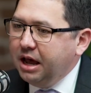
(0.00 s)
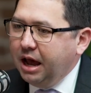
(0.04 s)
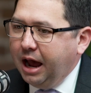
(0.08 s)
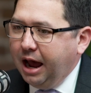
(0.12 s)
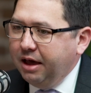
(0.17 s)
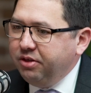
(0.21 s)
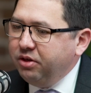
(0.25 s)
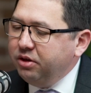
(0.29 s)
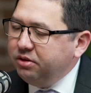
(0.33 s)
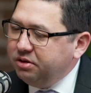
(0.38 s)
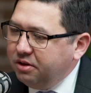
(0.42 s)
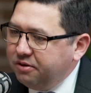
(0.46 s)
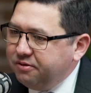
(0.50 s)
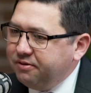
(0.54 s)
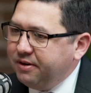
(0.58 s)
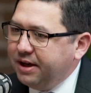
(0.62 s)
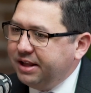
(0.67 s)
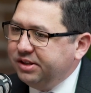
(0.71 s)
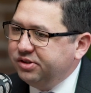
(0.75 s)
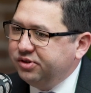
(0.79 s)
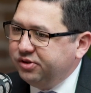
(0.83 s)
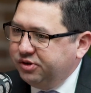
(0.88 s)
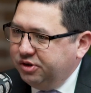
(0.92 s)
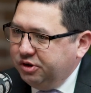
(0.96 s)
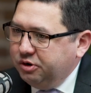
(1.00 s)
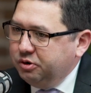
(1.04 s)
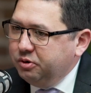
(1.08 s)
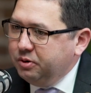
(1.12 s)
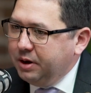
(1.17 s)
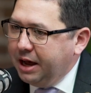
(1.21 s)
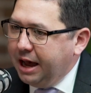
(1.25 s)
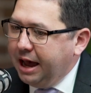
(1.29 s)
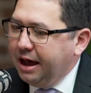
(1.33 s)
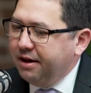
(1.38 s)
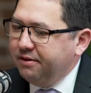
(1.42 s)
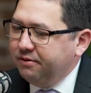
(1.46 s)
I think the feds do
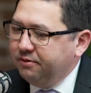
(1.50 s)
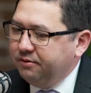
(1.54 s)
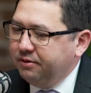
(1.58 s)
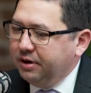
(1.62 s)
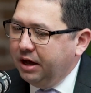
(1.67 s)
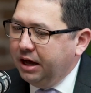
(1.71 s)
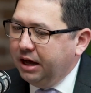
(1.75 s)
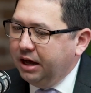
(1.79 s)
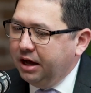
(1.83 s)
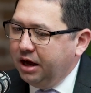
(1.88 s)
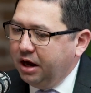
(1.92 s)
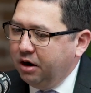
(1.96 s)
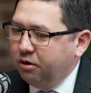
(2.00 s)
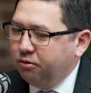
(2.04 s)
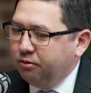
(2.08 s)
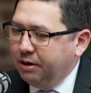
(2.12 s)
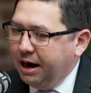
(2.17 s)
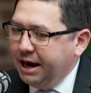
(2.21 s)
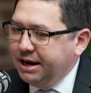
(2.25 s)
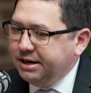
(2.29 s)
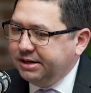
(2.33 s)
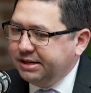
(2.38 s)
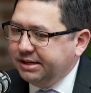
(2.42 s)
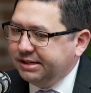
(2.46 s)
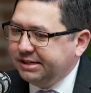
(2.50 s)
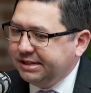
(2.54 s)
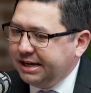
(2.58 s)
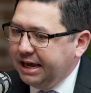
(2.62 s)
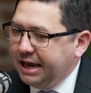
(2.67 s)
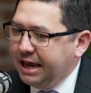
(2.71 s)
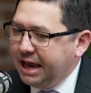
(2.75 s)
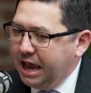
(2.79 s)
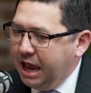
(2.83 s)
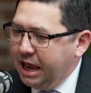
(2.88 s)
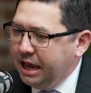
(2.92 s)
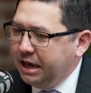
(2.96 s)
have a right to
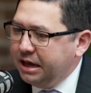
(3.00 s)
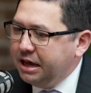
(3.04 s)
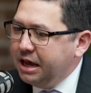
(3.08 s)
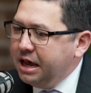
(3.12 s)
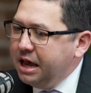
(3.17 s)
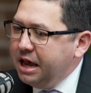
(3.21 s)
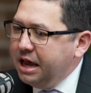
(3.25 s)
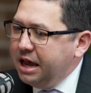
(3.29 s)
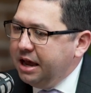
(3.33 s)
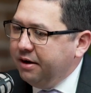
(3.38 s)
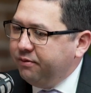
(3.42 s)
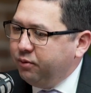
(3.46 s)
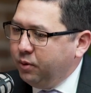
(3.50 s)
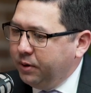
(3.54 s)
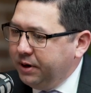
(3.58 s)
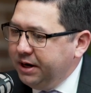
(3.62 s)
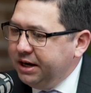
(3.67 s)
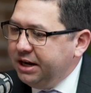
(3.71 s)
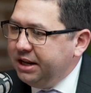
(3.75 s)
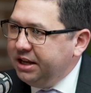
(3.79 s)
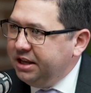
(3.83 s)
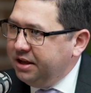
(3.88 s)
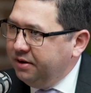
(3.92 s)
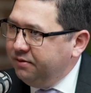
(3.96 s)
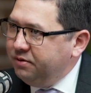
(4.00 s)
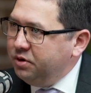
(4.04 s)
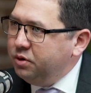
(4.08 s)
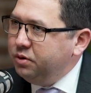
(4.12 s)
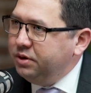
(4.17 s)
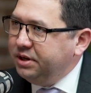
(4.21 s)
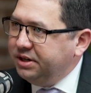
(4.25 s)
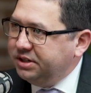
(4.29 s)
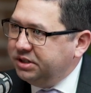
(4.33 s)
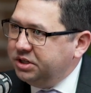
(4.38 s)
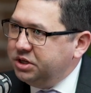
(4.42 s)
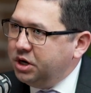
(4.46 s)
say, hey, if we're going to give you
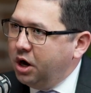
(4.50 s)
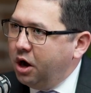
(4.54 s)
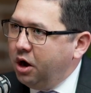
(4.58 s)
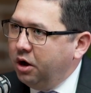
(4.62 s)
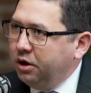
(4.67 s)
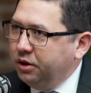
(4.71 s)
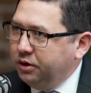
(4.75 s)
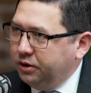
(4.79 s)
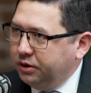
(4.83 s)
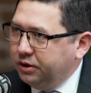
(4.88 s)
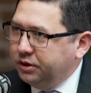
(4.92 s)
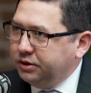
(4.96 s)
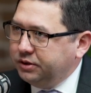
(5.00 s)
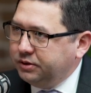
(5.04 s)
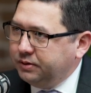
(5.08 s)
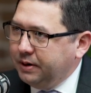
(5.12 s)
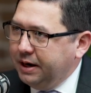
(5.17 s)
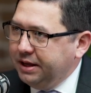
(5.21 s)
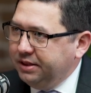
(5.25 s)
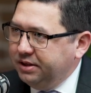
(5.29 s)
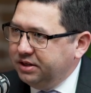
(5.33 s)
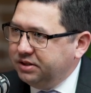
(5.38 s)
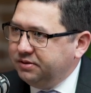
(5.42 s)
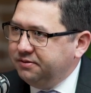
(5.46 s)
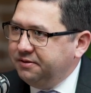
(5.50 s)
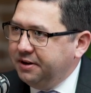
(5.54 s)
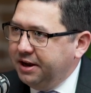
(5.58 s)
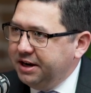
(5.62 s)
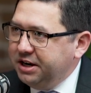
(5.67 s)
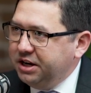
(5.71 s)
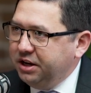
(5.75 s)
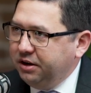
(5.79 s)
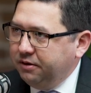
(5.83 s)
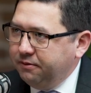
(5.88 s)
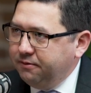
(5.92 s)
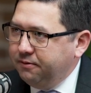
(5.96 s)
these dollars, right, this
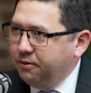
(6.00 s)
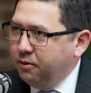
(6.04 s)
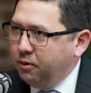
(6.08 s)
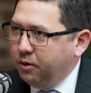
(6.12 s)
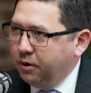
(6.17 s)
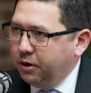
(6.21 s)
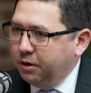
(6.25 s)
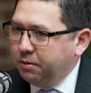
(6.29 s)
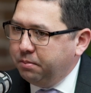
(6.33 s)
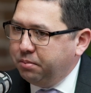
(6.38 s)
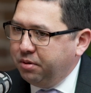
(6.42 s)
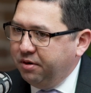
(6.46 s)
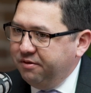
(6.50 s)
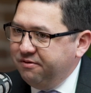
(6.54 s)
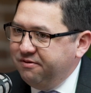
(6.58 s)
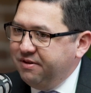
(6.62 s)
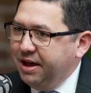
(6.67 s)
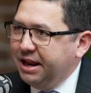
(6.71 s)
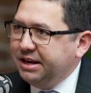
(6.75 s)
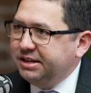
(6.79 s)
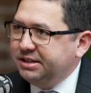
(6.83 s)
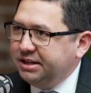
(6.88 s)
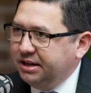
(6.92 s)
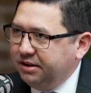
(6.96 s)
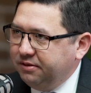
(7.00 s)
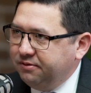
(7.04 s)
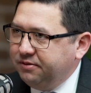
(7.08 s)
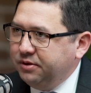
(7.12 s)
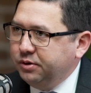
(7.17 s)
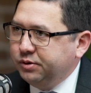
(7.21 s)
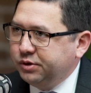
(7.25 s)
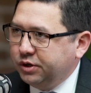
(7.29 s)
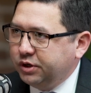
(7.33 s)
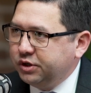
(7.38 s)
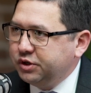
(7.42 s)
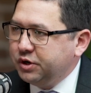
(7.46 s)
funding for preventing
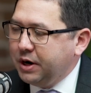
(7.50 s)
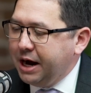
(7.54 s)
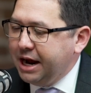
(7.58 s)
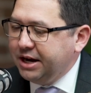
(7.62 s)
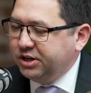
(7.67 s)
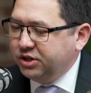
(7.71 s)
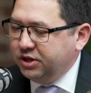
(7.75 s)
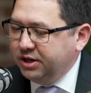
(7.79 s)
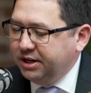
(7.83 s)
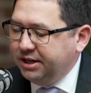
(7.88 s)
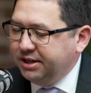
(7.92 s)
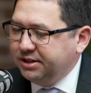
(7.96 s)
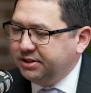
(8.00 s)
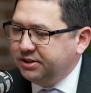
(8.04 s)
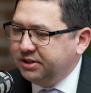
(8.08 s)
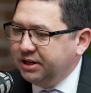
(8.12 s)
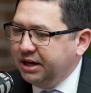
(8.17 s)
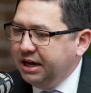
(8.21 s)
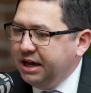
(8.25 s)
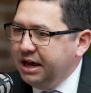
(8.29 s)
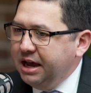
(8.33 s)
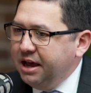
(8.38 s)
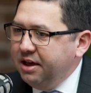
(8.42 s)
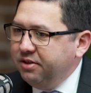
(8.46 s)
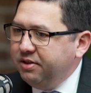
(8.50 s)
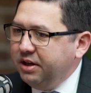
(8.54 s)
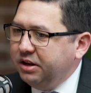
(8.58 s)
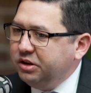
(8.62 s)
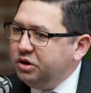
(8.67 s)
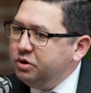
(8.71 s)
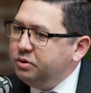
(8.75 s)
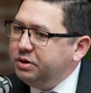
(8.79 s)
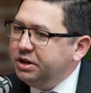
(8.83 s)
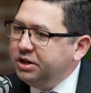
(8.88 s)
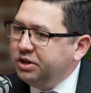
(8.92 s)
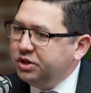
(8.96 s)
future tragedies, then
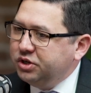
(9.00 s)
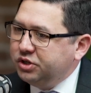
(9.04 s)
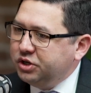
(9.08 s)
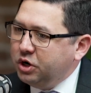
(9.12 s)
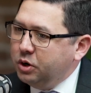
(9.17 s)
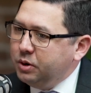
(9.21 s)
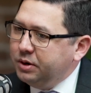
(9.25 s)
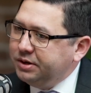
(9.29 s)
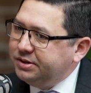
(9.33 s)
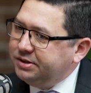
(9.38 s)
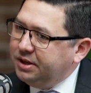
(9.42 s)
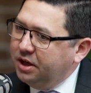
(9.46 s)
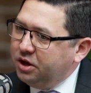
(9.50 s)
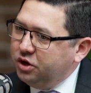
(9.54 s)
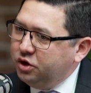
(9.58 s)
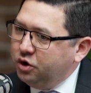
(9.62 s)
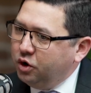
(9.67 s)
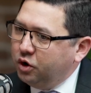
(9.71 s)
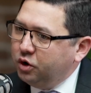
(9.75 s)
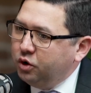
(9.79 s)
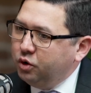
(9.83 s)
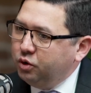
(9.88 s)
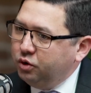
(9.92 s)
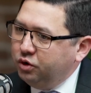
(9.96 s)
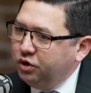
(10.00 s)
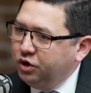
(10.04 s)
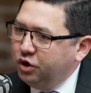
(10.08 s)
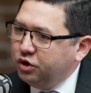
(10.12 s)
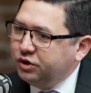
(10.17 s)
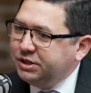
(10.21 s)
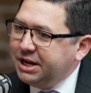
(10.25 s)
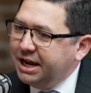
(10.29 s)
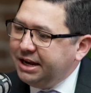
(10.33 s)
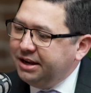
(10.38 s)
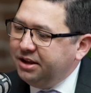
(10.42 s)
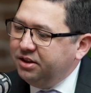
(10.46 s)
you need to show us that you're
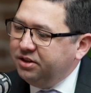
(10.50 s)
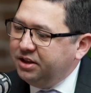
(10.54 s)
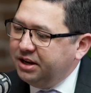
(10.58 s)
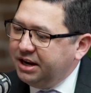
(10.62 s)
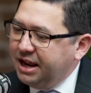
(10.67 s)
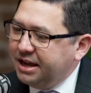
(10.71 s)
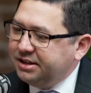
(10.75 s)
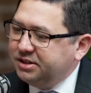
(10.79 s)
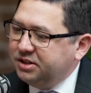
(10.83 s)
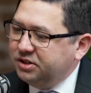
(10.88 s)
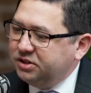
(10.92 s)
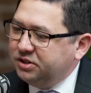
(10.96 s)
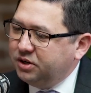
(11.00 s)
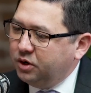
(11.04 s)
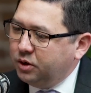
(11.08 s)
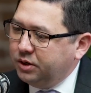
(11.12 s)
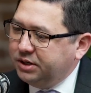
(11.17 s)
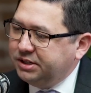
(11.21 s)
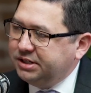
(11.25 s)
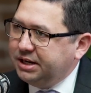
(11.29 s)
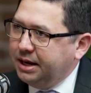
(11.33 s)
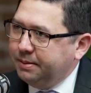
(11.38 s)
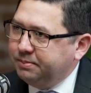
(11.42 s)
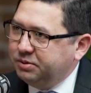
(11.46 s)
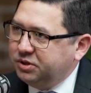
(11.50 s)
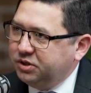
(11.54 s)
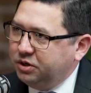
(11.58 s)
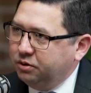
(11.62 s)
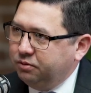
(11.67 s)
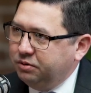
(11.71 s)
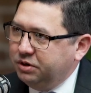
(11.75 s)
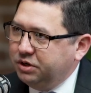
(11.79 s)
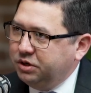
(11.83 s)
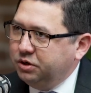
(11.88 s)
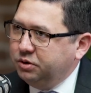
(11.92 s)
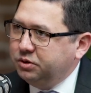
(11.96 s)
taking the necessary steps to
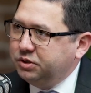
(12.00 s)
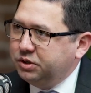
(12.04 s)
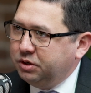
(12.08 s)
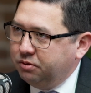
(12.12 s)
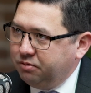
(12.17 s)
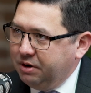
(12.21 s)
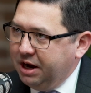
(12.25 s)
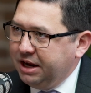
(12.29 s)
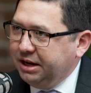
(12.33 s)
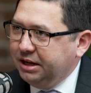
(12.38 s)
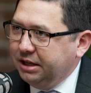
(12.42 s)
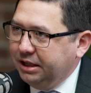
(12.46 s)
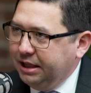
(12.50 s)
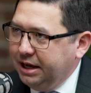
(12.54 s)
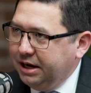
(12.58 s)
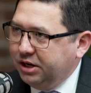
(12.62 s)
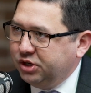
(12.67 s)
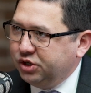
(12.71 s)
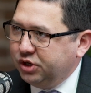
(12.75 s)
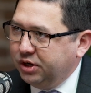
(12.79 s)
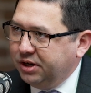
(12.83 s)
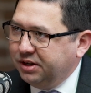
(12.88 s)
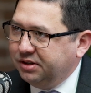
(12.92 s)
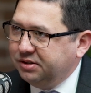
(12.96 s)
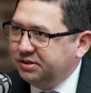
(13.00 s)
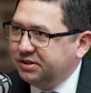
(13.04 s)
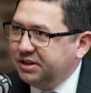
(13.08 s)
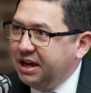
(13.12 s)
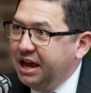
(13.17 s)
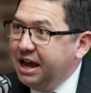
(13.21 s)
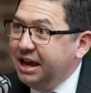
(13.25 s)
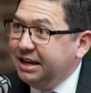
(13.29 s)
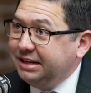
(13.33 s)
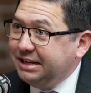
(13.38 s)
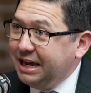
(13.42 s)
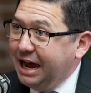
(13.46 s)
reduce the regulations
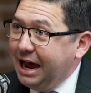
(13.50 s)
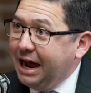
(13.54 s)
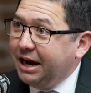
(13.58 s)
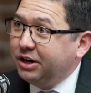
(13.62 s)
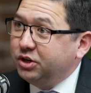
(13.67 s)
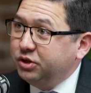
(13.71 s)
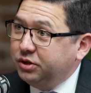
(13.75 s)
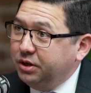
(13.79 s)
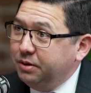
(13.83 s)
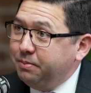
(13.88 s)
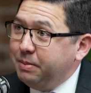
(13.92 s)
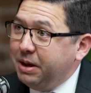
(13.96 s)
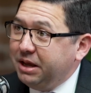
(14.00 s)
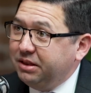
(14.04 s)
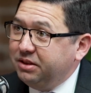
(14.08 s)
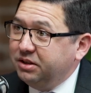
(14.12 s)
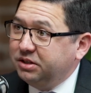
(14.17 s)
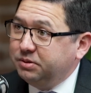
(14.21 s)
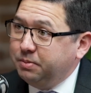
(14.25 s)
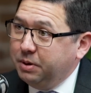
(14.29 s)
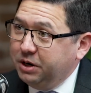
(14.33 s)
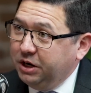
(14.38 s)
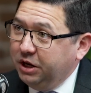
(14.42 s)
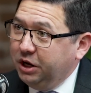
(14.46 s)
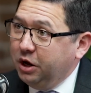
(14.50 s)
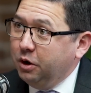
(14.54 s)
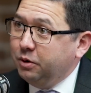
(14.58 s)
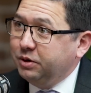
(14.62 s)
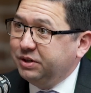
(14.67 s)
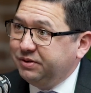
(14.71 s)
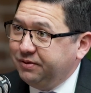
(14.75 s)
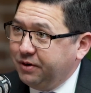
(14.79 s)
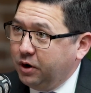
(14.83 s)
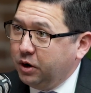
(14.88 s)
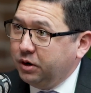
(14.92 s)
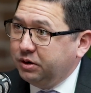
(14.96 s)
to actually make this money go
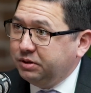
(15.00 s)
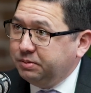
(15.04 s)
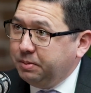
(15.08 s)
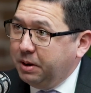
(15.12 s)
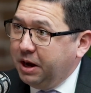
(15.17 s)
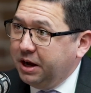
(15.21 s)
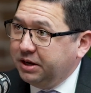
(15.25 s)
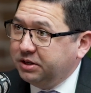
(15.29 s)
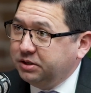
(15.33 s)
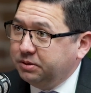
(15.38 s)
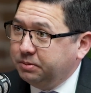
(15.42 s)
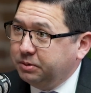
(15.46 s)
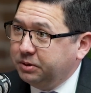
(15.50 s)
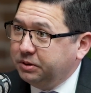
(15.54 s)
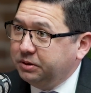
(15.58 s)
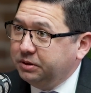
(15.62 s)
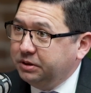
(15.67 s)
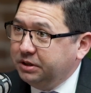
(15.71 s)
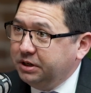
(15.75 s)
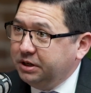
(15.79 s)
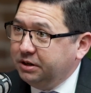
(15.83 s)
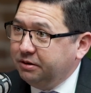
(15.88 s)
as far as possible.